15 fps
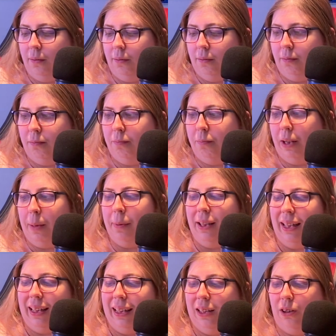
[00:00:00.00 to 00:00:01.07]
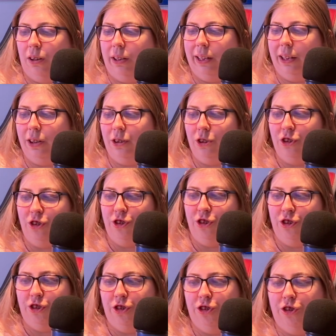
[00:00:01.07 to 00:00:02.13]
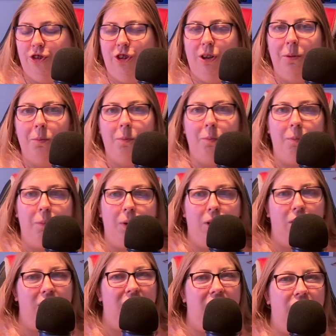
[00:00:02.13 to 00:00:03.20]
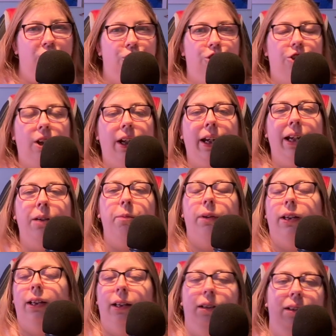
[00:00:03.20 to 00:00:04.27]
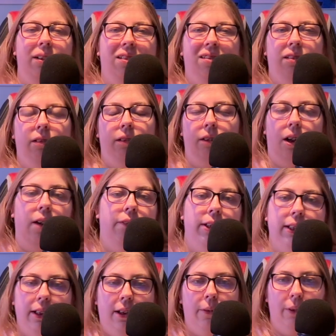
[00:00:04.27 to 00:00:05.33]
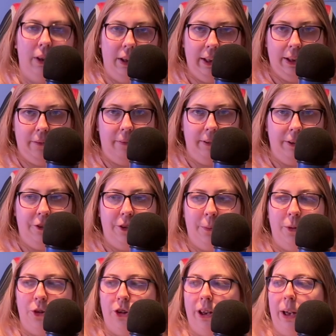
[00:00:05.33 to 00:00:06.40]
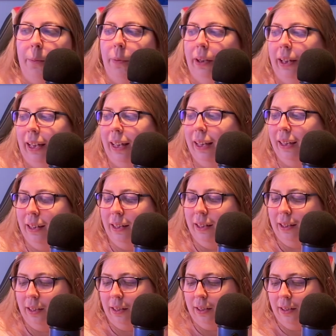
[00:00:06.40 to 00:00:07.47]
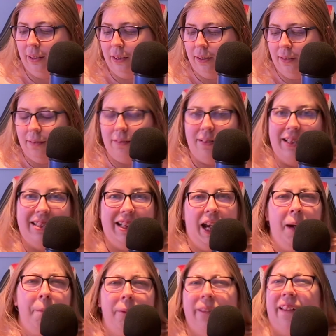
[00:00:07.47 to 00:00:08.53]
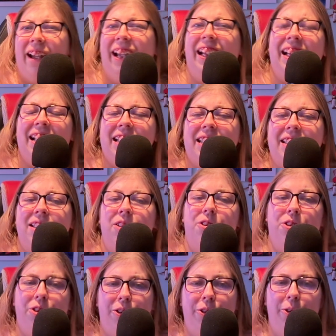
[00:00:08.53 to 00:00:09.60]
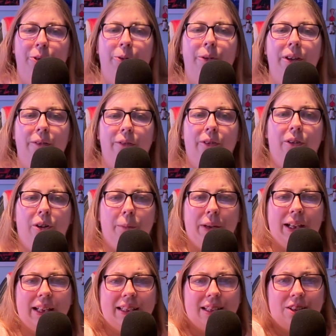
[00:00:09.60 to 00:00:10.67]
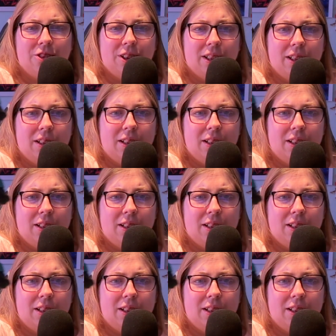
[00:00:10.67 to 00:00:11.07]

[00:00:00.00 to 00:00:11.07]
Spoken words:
maybe like a little like shimmer shine, but like obviously not really like really shimmer shine, but like depth, I guess, to the floor, because it just